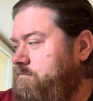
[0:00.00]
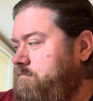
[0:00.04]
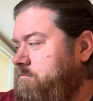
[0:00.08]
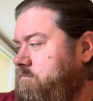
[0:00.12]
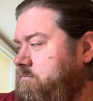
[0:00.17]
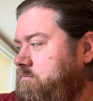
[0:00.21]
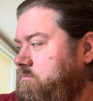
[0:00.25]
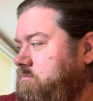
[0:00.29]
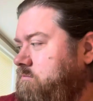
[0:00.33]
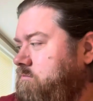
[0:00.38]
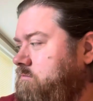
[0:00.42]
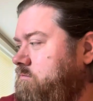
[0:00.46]

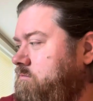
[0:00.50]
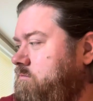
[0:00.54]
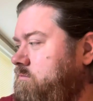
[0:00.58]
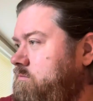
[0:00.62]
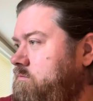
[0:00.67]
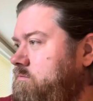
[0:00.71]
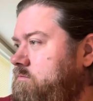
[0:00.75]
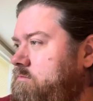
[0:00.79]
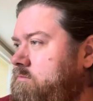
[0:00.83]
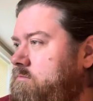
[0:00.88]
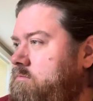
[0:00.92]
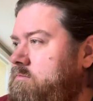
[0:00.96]

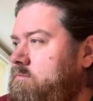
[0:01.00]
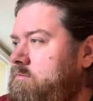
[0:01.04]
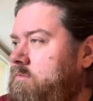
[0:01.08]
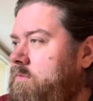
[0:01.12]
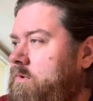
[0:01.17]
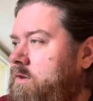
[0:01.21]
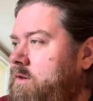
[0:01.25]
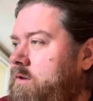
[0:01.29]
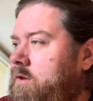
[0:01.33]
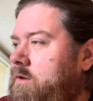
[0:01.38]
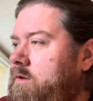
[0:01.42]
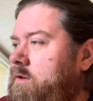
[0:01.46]

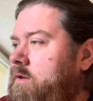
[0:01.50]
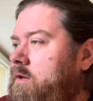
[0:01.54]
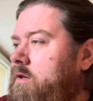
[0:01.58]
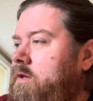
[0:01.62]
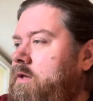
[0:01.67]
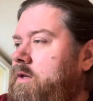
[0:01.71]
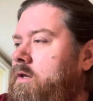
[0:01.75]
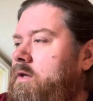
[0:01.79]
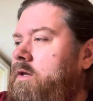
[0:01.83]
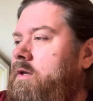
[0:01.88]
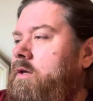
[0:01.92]
Nothing is said.